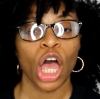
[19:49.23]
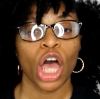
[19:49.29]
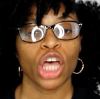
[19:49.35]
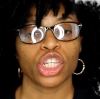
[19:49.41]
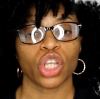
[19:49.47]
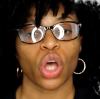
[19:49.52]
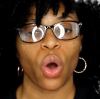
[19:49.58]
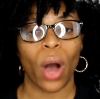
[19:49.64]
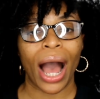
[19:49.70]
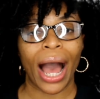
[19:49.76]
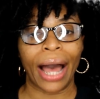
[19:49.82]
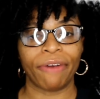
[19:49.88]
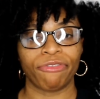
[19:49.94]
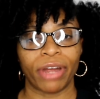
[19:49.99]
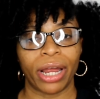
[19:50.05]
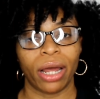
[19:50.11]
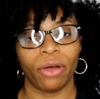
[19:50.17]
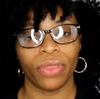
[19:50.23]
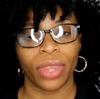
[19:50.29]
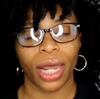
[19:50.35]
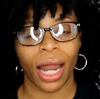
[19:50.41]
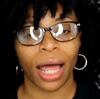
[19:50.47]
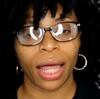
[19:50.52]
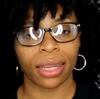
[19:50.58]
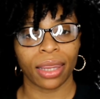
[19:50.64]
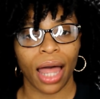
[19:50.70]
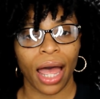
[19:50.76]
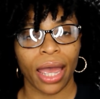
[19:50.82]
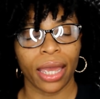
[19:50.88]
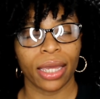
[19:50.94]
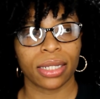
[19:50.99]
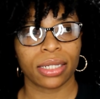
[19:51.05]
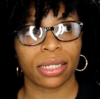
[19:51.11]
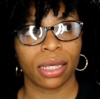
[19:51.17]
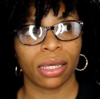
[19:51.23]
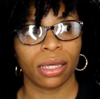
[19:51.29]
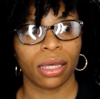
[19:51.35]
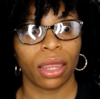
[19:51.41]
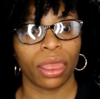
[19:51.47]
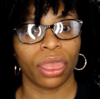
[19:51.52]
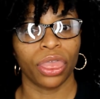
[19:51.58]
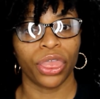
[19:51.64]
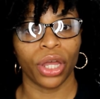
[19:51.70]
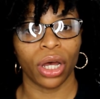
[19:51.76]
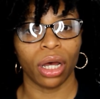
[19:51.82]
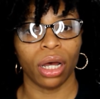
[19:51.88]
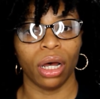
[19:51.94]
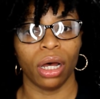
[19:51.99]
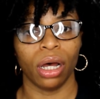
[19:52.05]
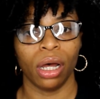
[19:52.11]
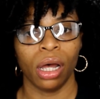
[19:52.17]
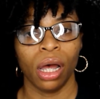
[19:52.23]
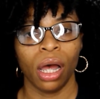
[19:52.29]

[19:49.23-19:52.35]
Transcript: So I found that I liked the